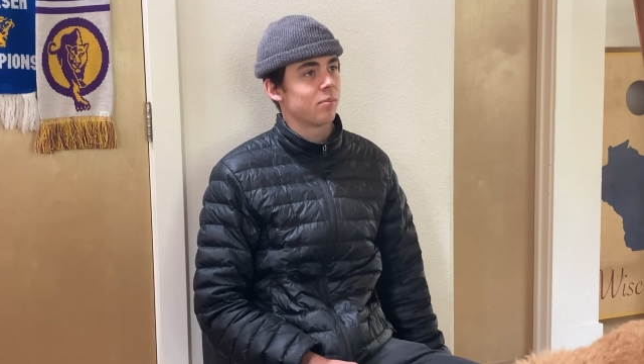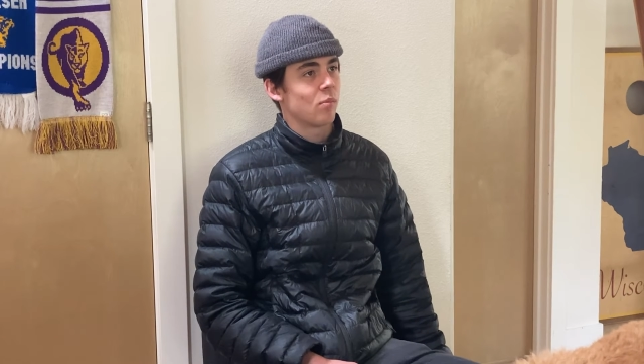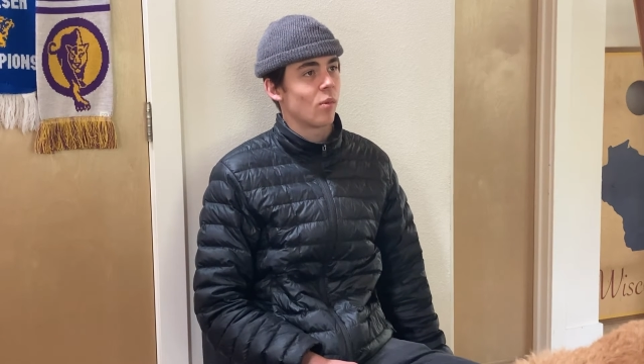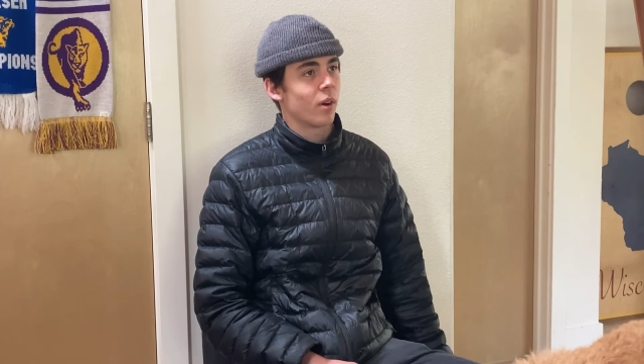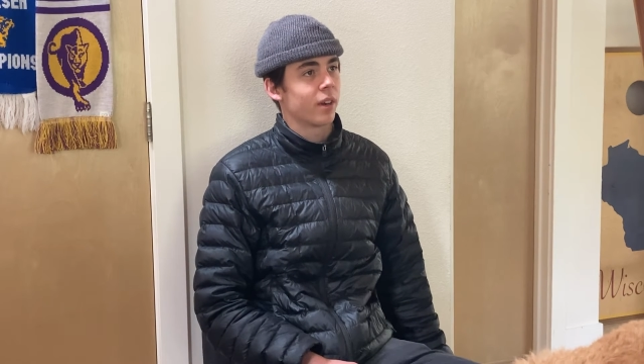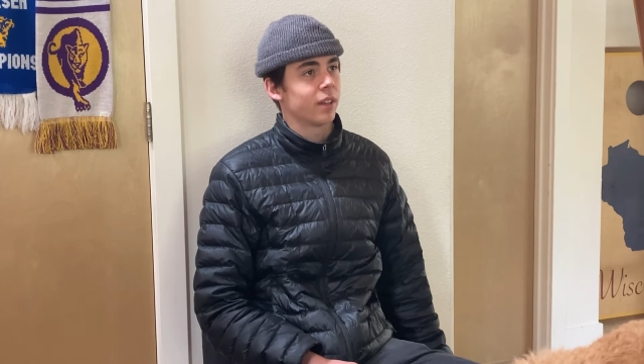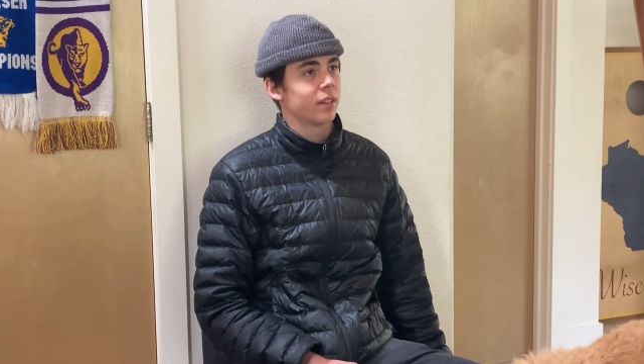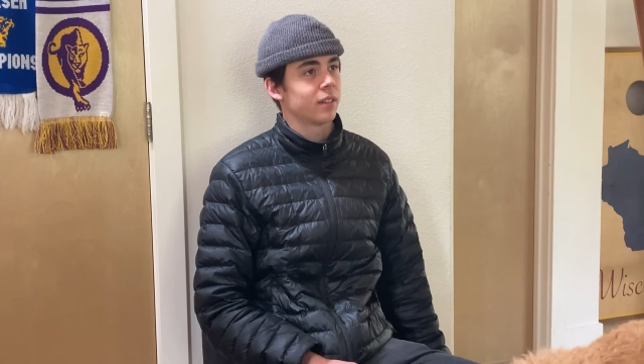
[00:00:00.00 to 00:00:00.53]

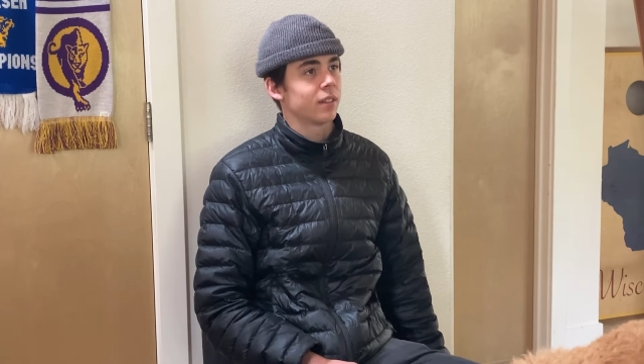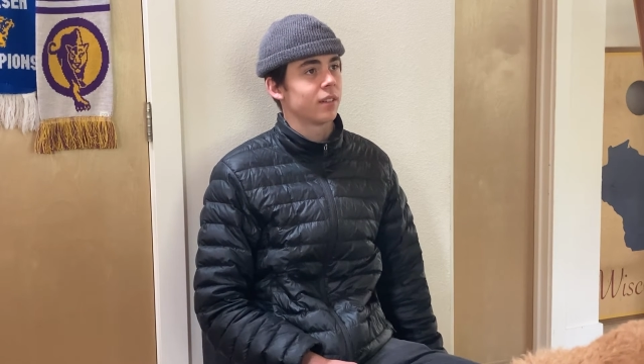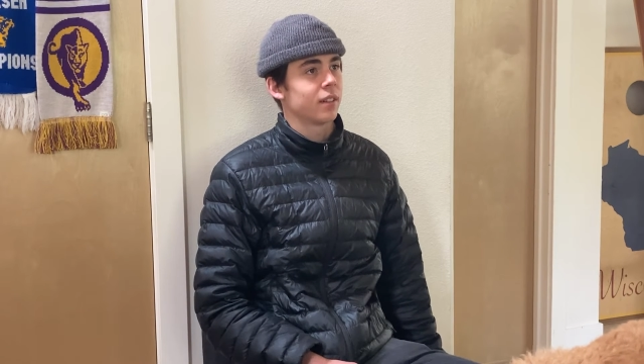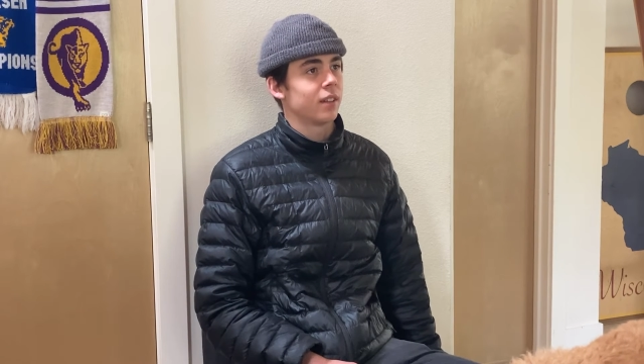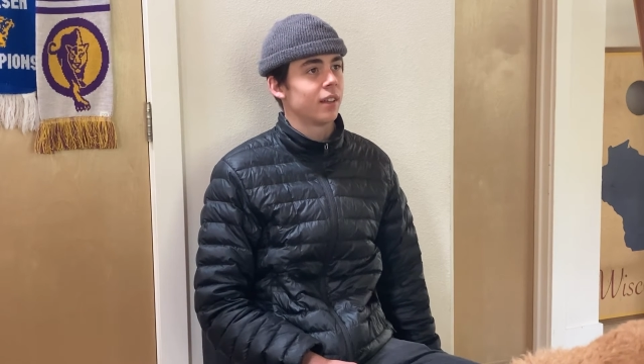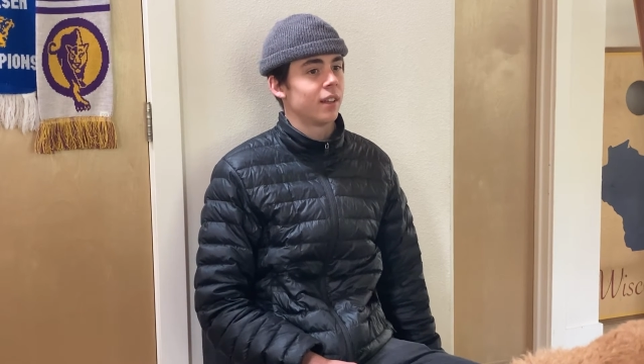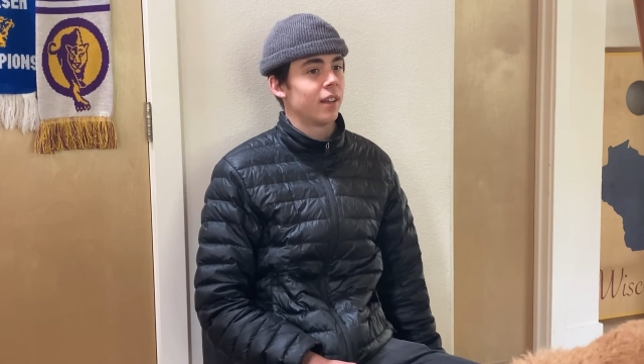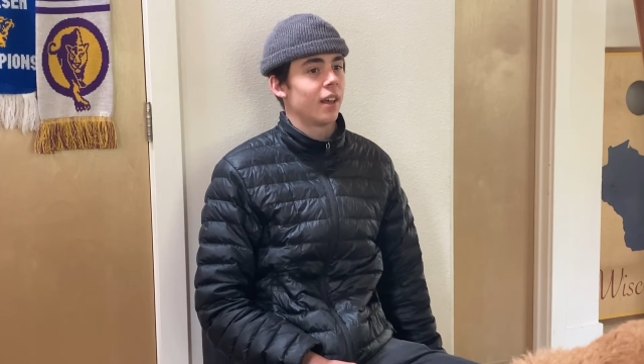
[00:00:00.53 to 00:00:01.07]
white
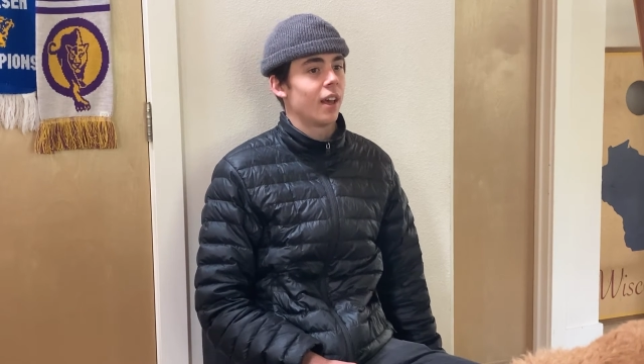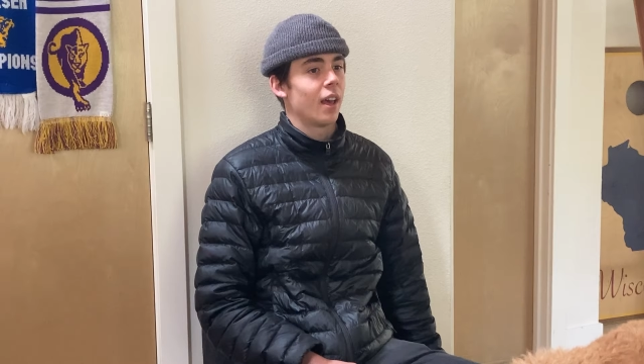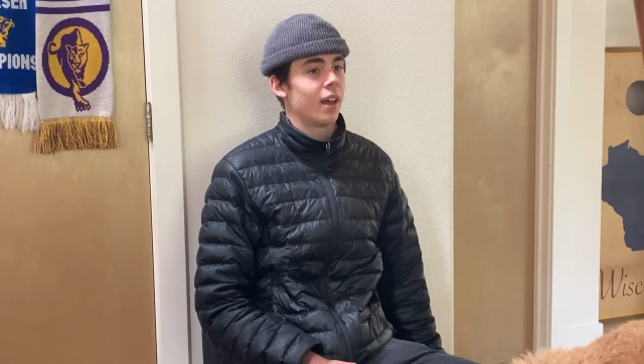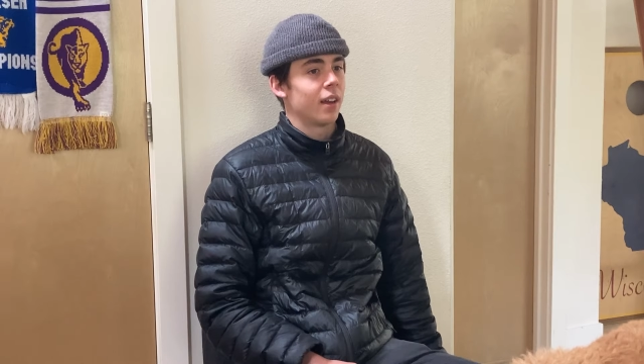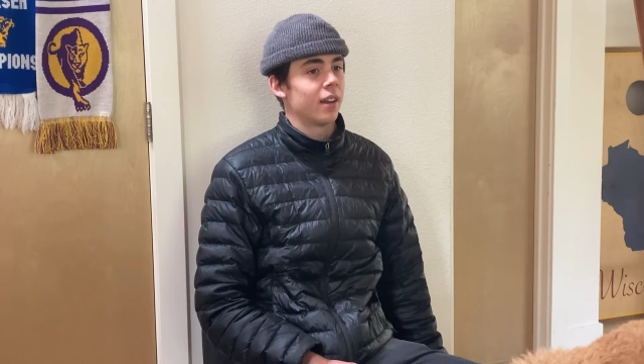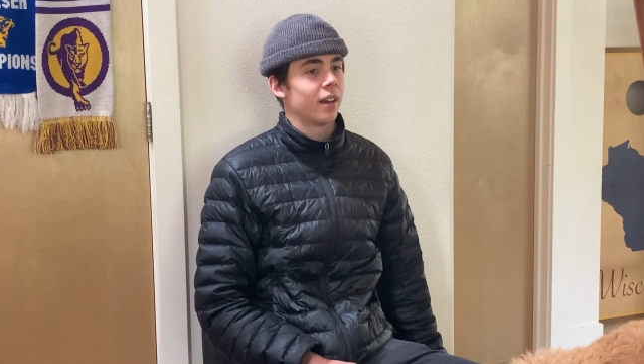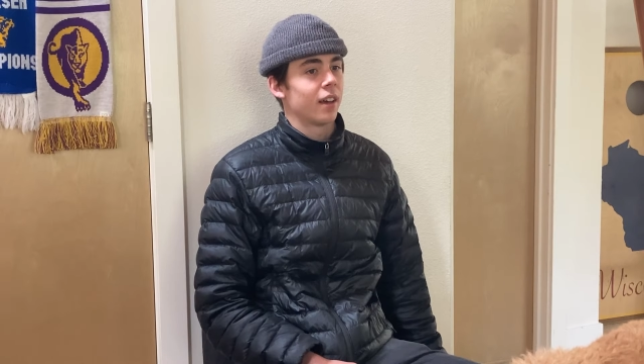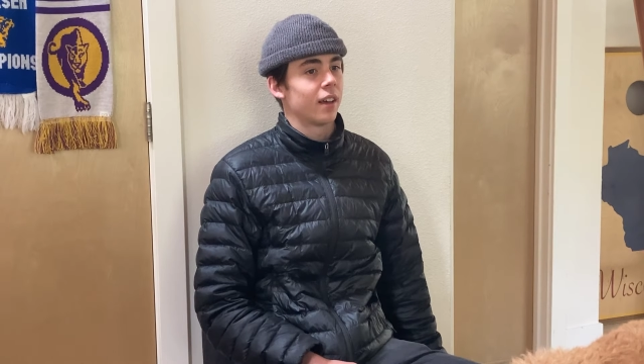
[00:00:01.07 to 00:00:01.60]

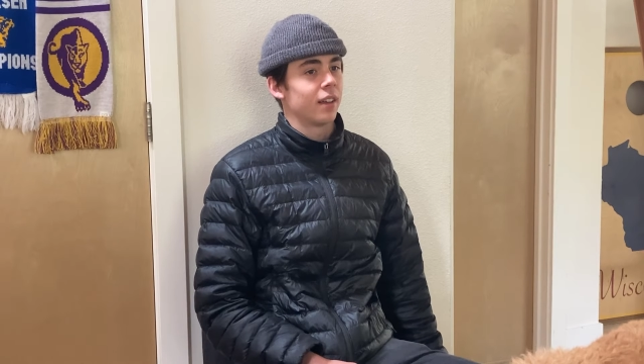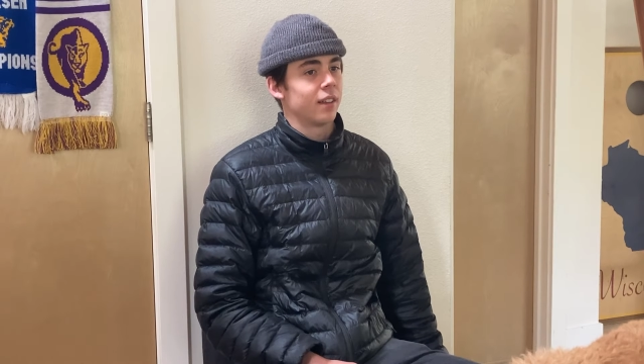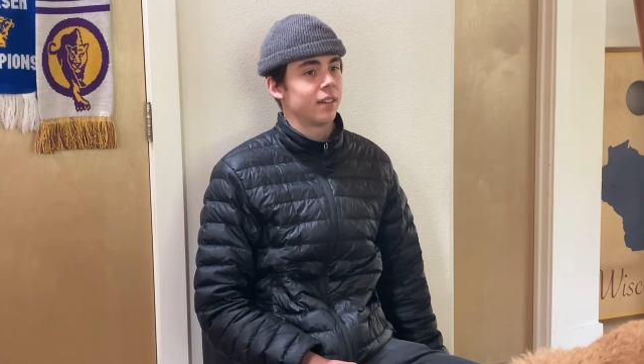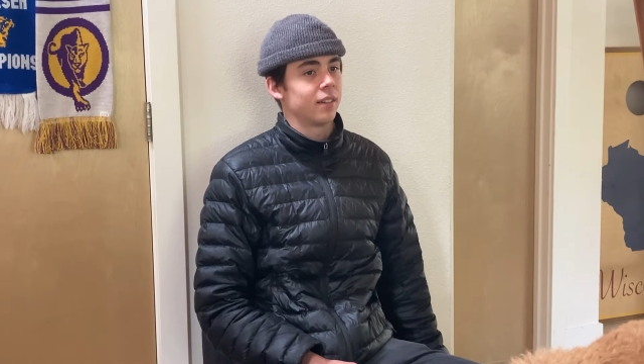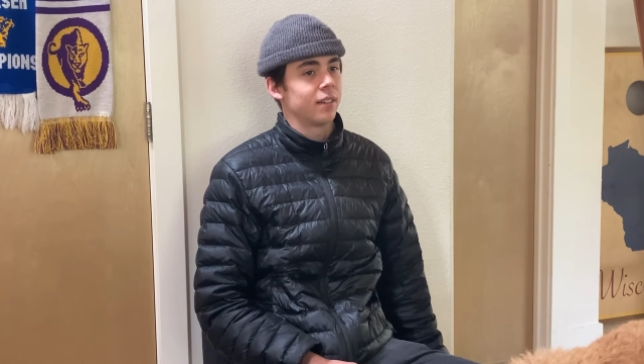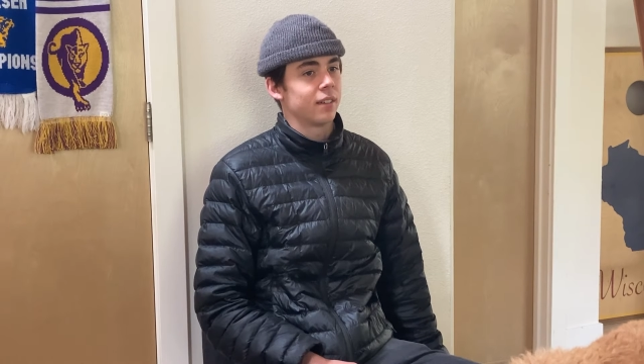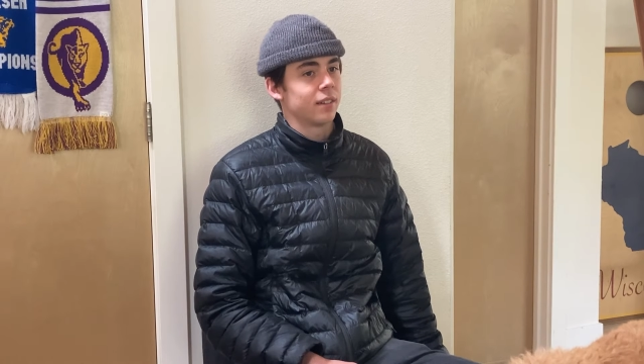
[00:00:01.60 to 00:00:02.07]
and I.